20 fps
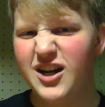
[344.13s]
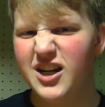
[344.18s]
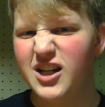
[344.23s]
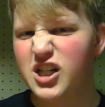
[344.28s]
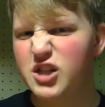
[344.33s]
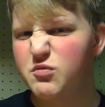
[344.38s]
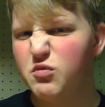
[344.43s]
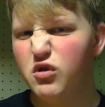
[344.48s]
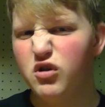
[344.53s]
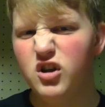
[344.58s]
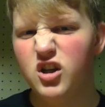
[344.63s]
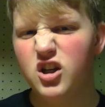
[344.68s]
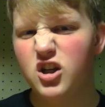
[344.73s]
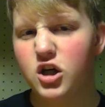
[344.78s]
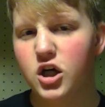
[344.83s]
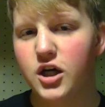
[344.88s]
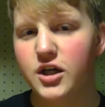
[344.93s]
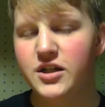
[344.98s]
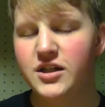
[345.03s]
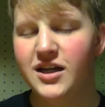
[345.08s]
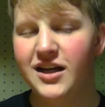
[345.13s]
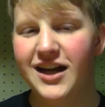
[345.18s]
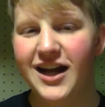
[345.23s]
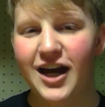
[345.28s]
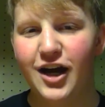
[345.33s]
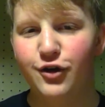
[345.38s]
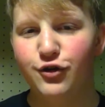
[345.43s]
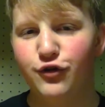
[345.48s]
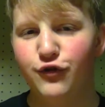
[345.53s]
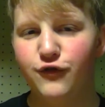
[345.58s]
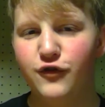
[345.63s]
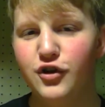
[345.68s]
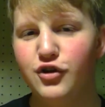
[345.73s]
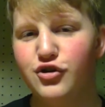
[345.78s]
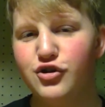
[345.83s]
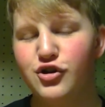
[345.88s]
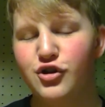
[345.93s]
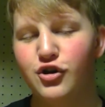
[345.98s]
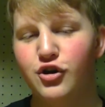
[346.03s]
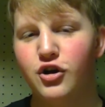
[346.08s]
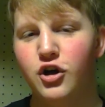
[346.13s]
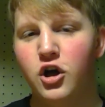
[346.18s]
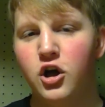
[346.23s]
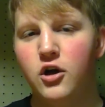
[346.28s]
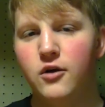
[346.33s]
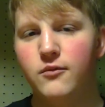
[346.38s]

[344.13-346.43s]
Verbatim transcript: and spooky content out in the future.